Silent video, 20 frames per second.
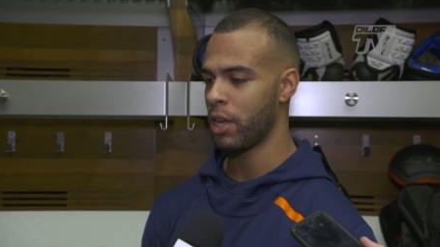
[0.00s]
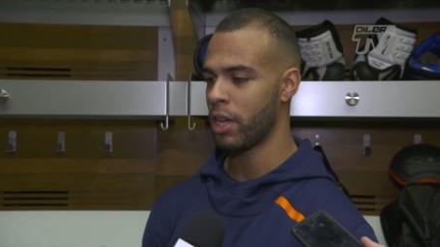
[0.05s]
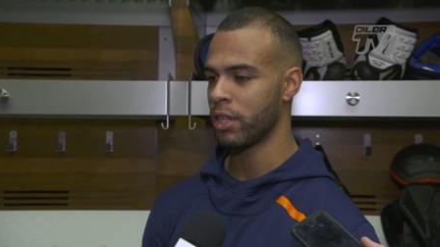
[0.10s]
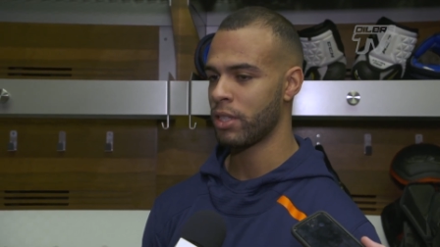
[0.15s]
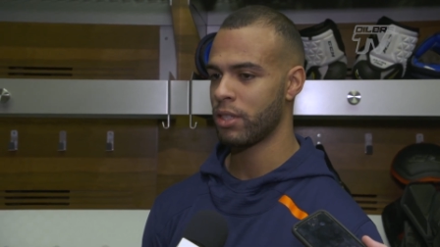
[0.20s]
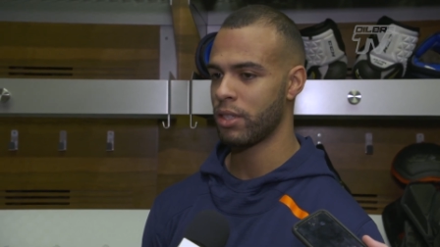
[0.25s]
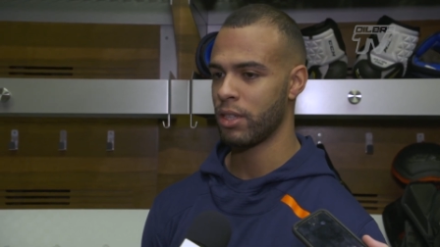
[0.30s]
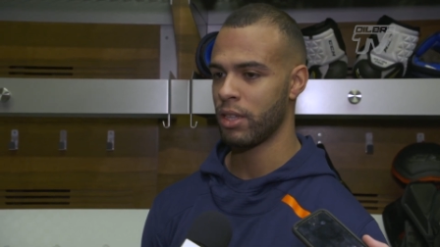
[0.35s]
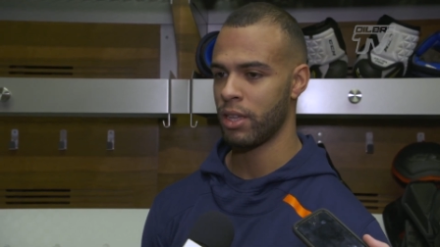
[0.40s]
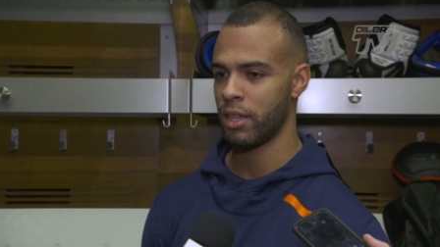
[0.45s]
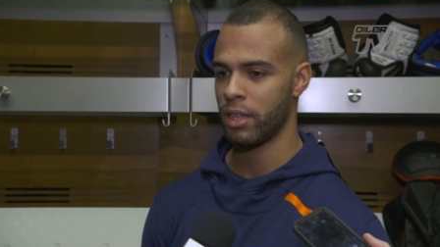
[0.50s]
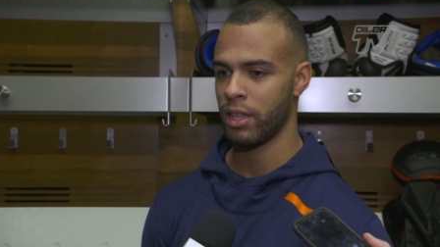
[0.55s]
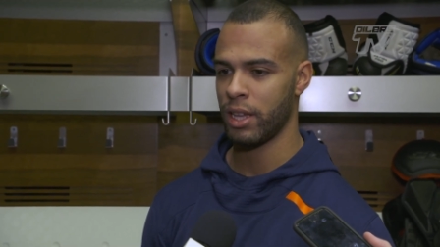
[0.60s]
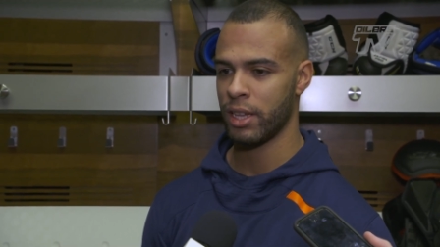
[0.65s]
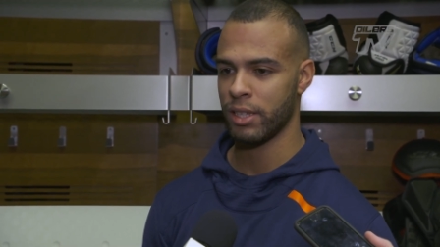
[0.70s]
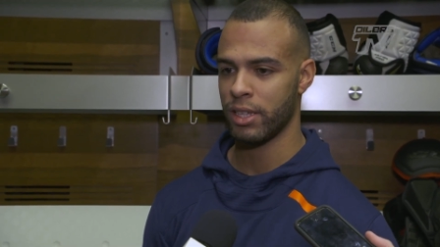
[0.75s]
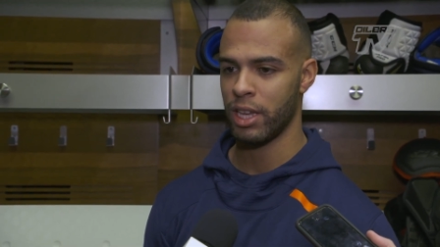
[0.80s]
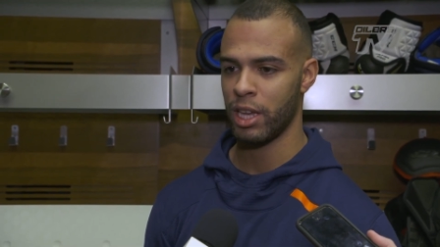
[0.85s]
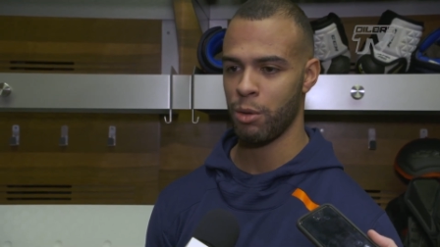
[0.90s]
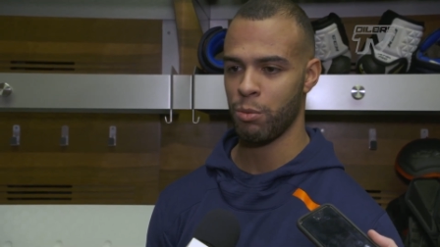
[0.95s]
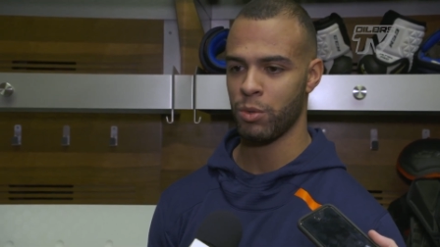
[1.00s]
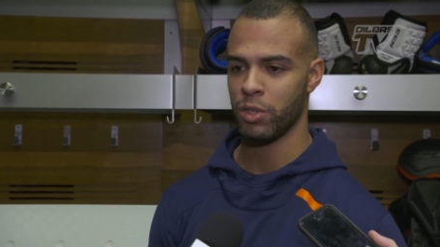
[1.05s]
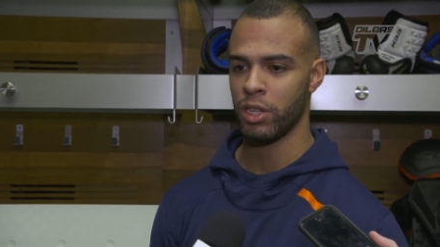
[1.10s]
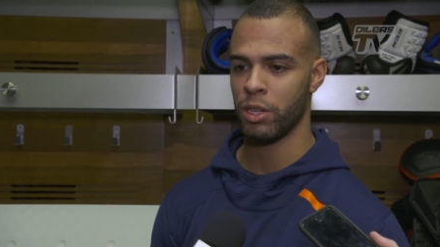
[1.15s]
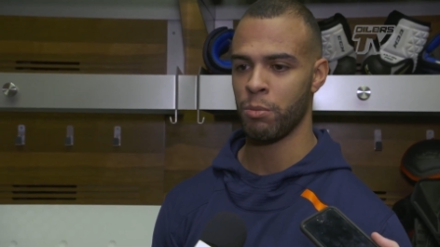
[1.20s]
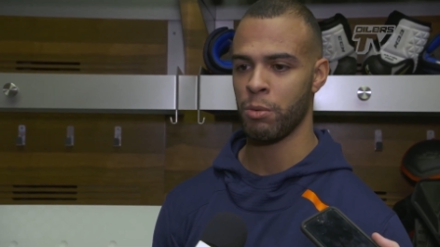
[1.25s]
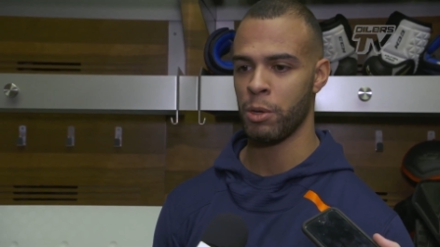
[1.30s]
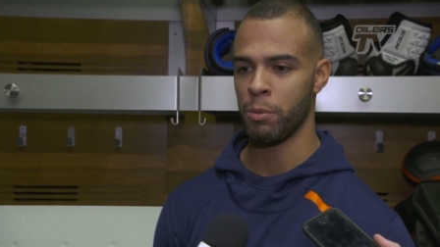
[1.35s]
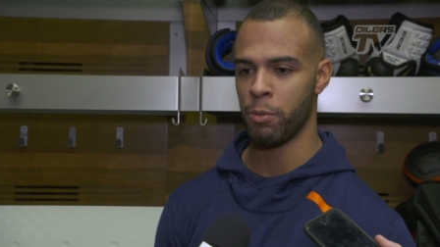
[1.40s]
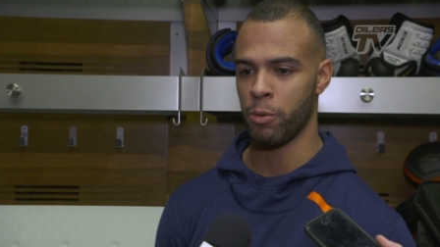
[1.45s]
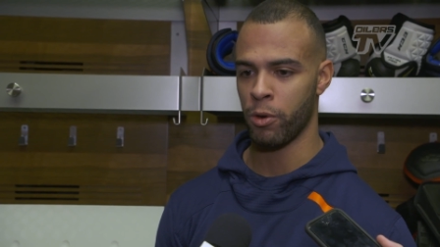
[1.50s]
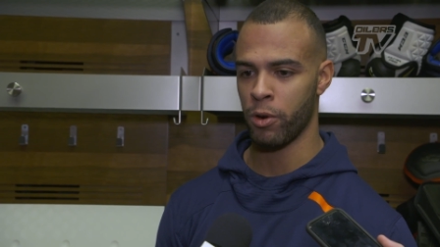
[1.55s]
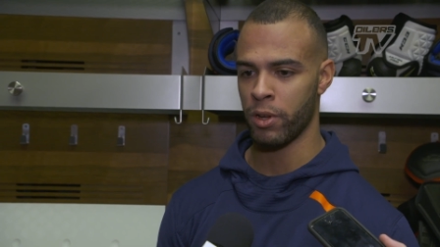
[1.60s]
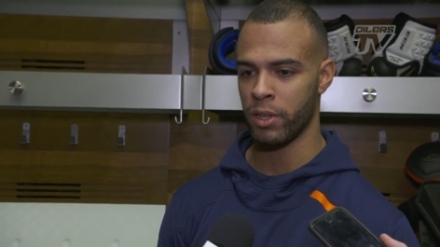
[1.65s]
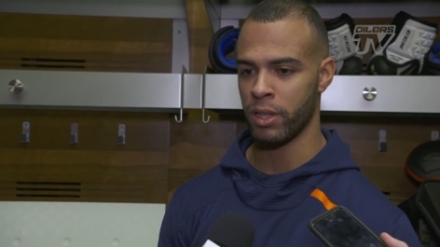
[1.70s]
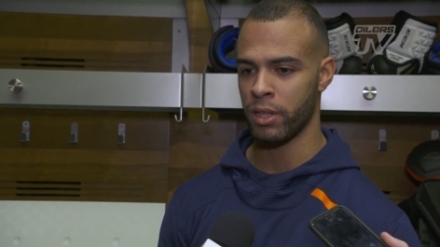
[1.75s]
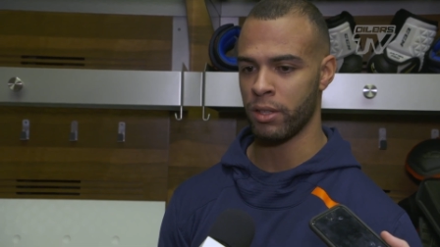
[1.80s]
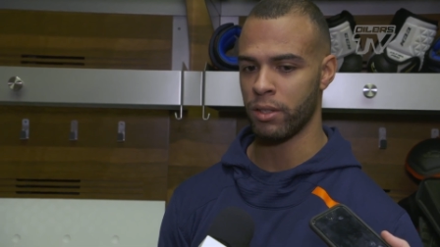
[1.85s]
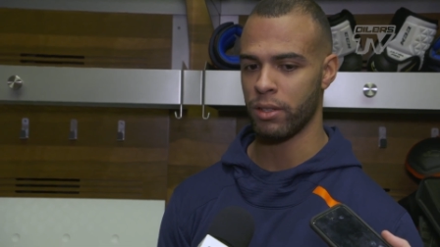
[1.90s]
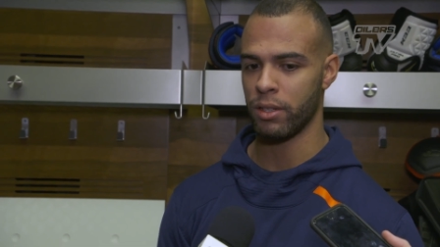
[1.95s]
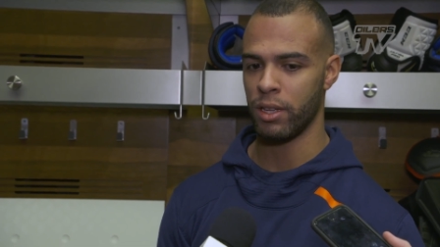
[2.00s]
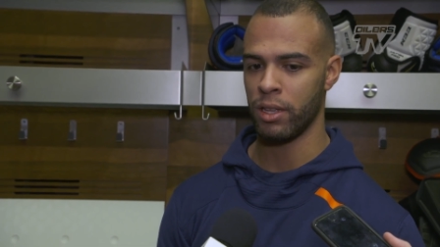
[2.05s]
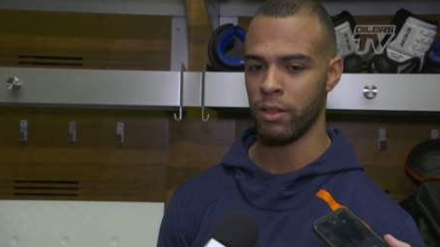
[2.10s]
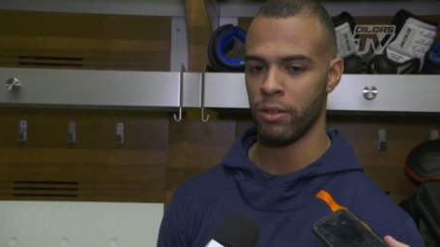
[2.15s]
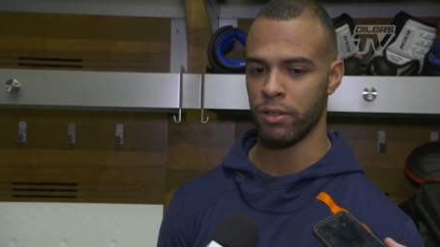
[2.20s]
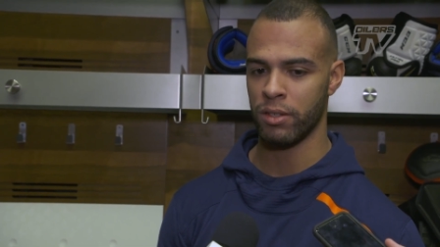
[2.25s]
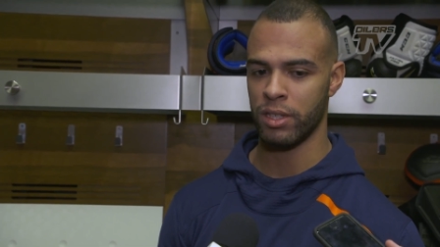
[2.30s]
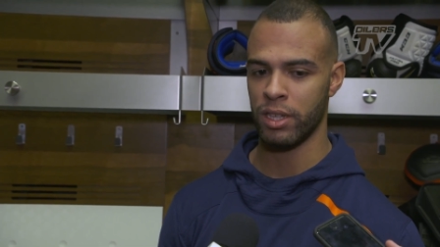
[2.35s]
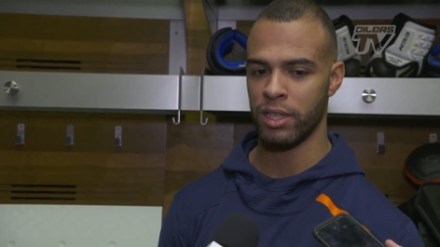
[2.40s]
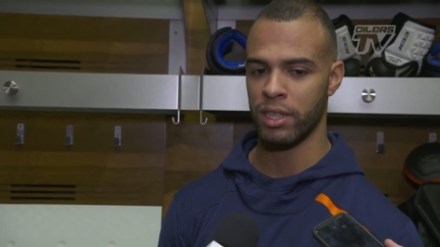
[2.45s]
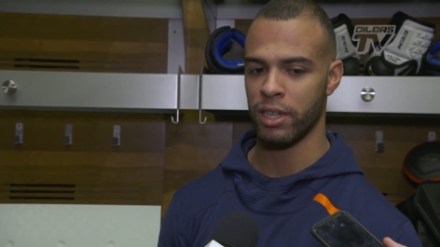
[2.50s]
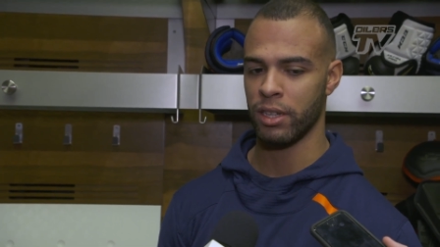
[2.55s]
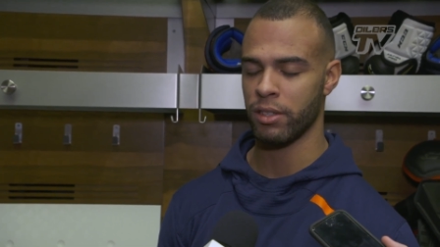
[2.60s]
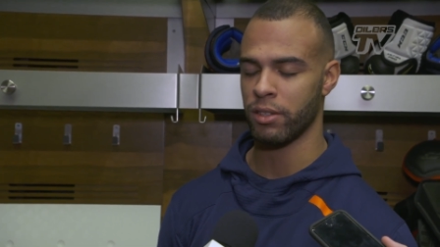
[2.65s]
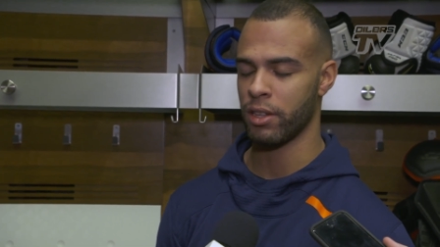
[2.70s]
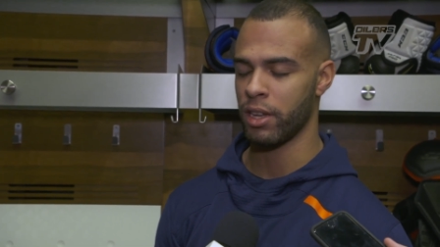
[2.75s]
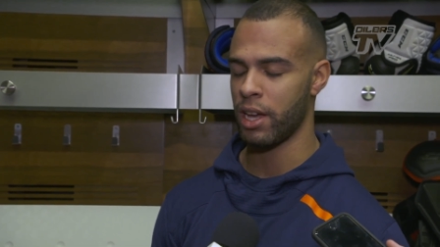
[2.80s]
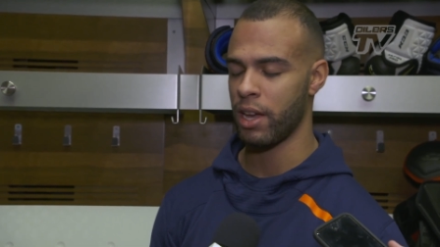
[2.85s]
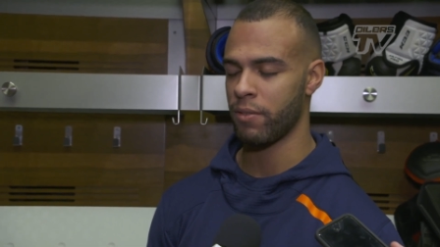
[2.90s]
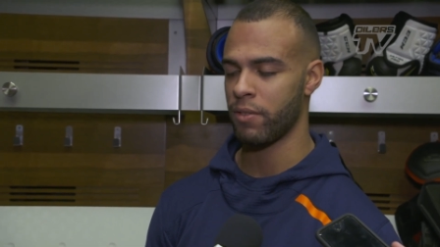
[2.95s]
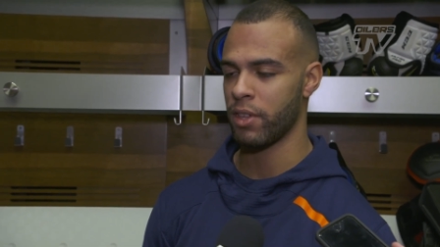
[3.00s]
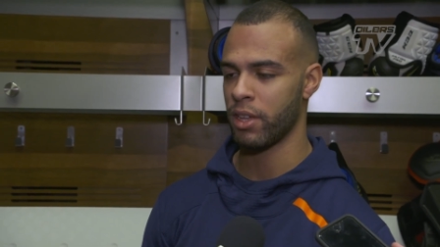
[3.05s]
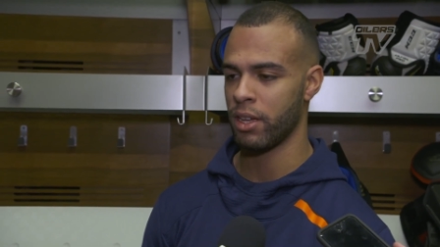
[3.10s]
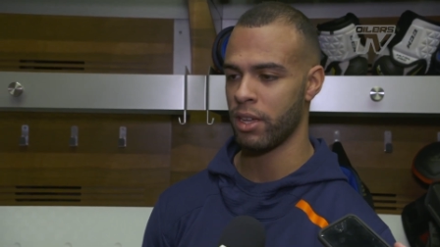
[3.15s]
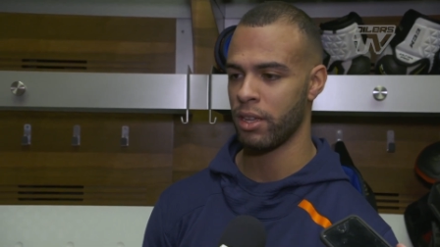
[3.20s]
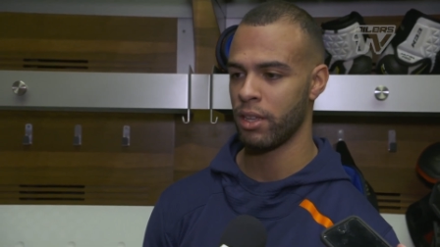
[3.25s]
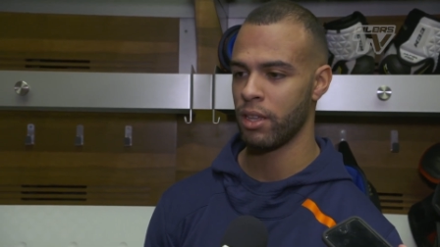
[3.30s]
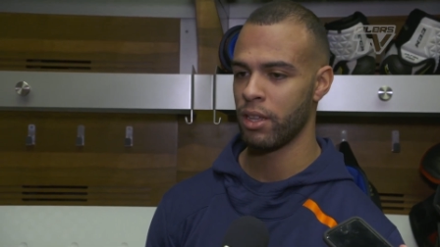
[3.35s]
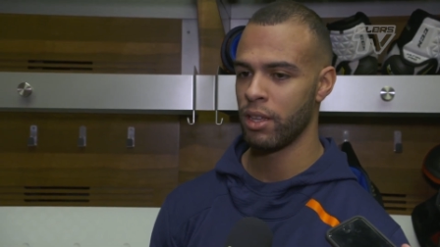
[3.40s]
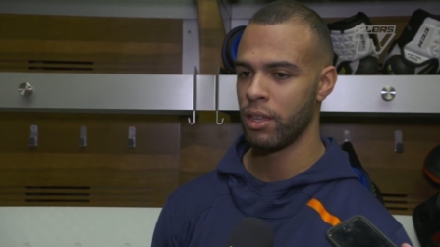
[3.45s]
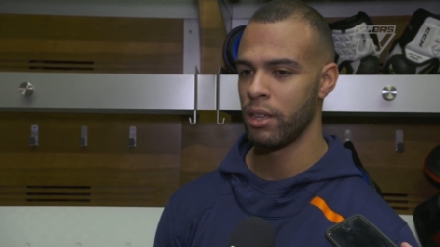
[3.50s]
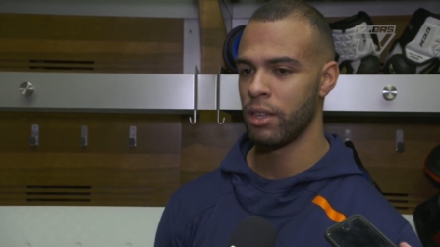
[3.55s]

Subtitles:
Last game is going to be important, and those details are going to